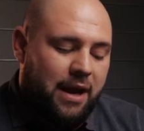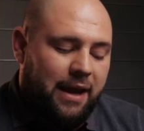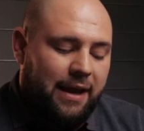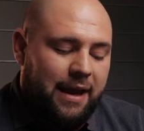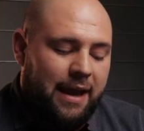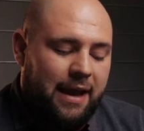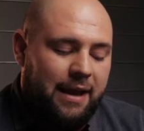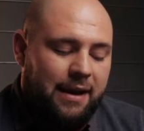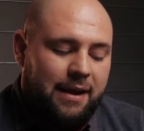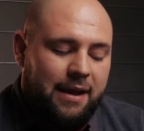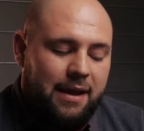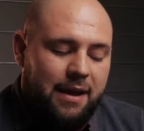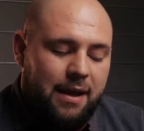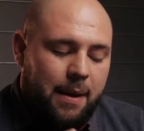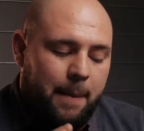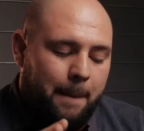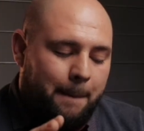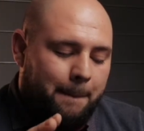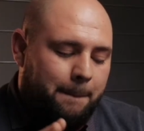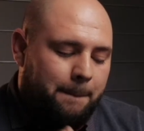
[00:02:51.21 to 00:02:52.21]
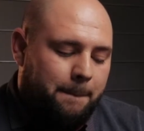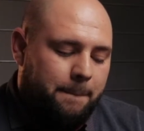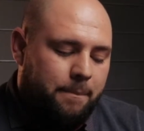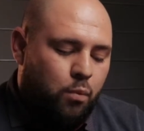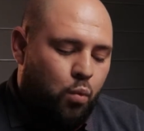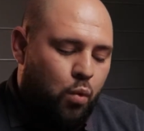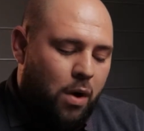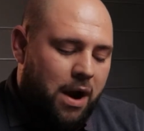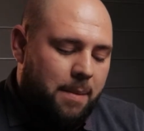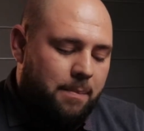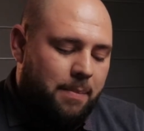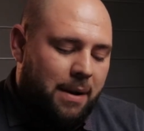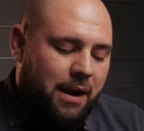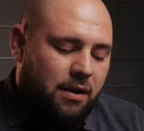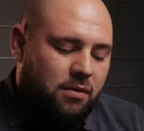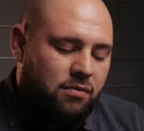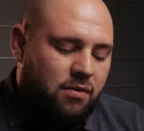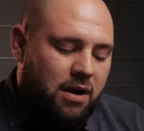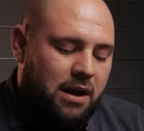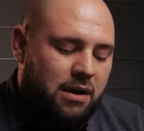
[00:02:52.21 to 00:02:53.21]
Again, white
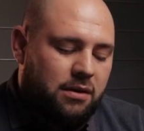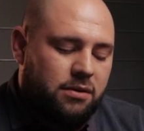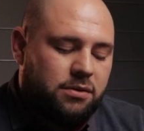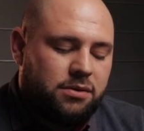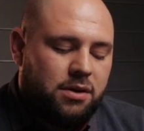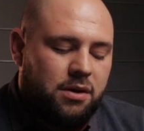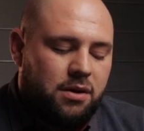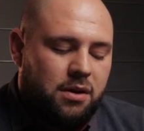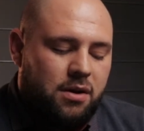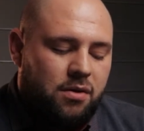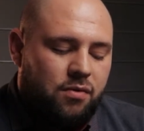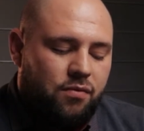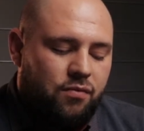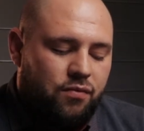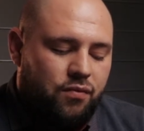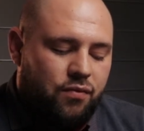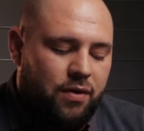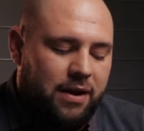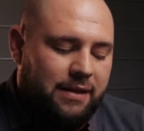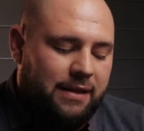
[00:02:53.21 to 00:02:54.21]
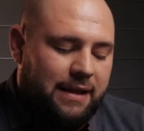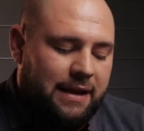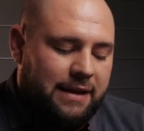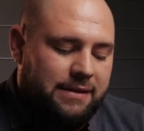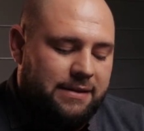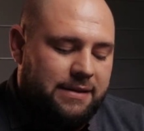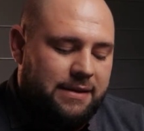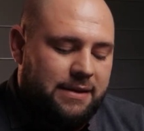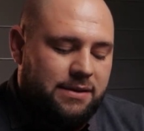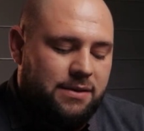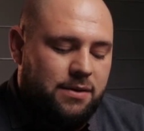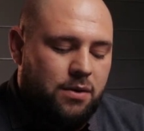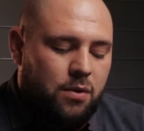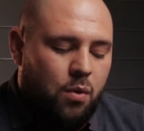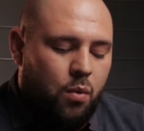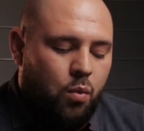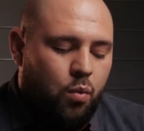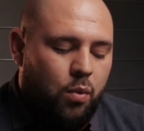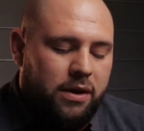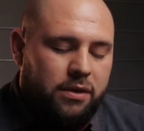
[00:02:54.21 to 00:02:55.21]
background, red letters
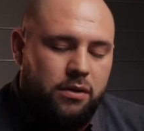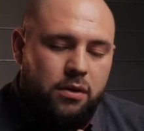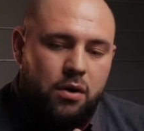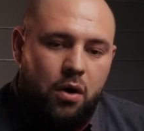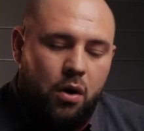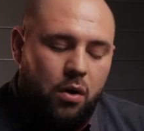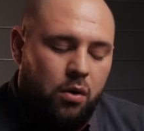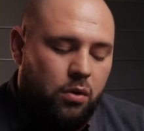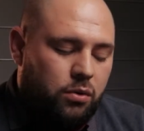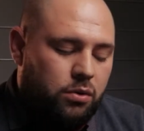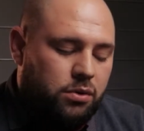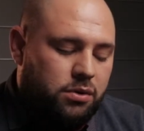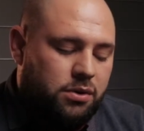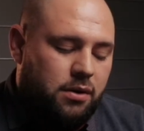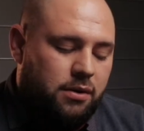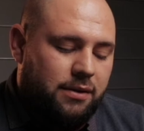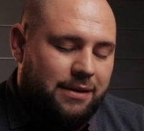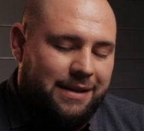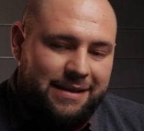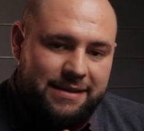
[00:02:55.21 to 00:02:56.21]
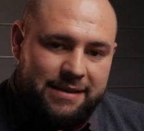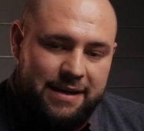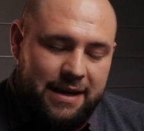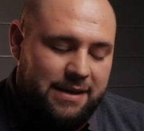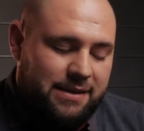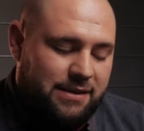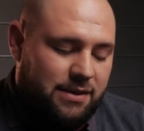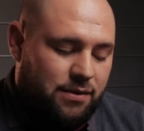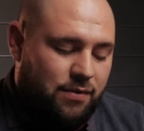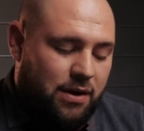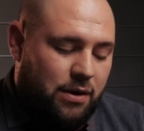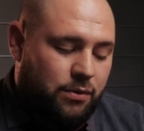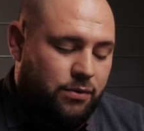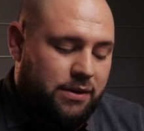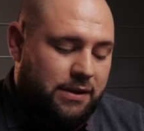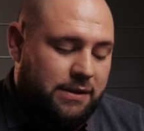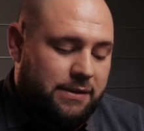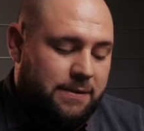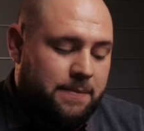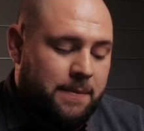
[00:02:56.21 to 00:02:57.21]
with gold designs around
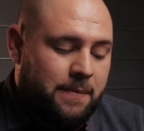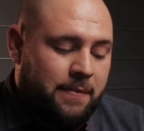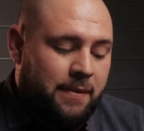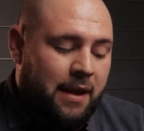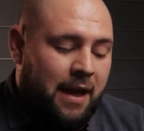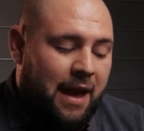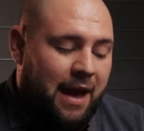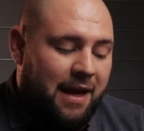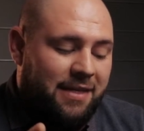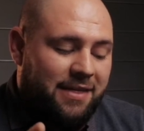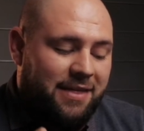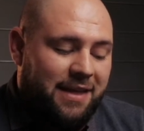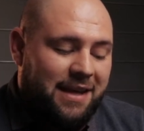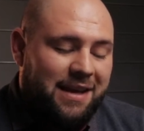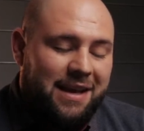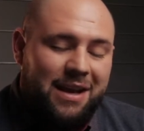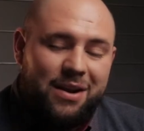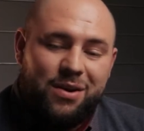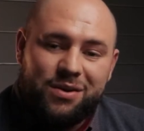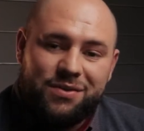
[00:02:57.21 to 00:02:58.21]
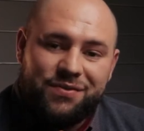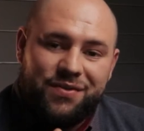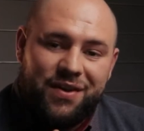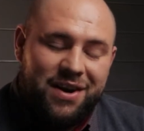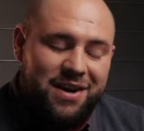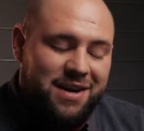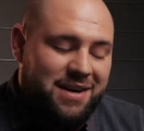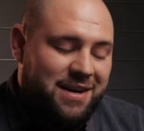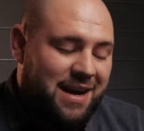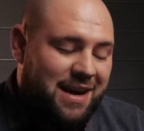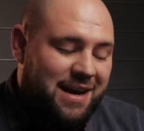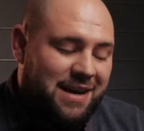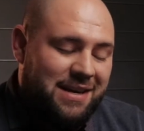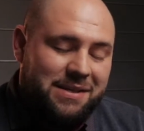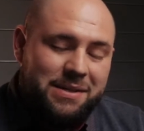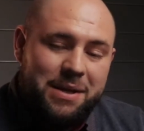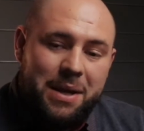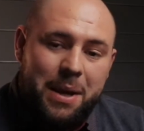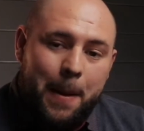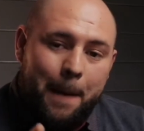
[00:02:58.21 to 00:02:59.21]
it. I think it looks very
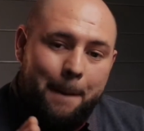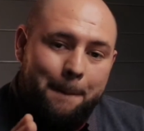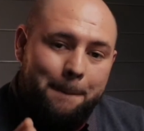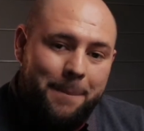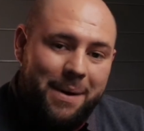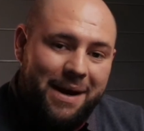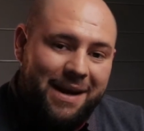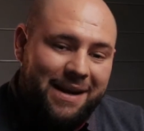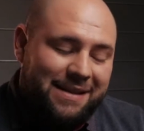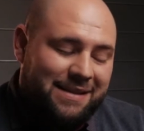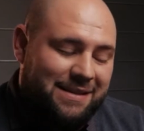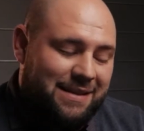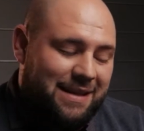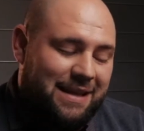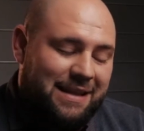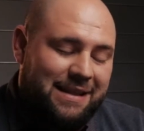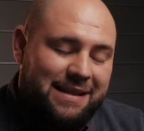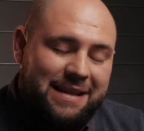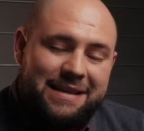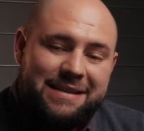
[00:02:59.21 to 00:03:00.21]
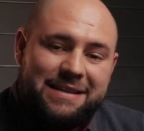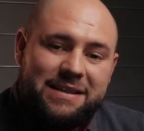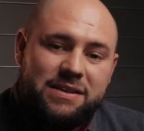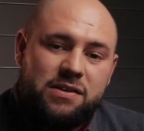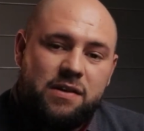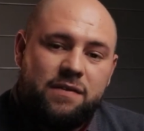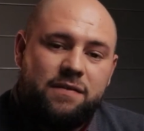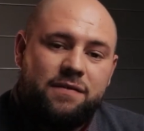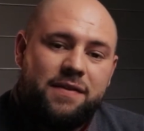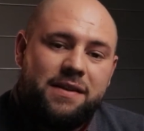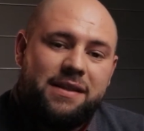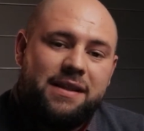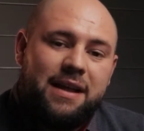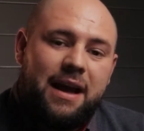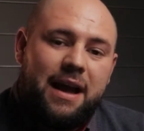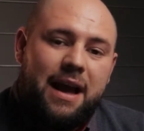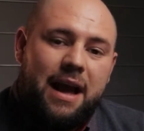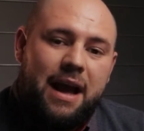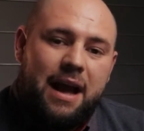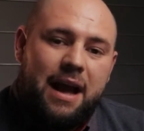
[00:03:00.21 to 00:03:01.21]
nice, but this is something that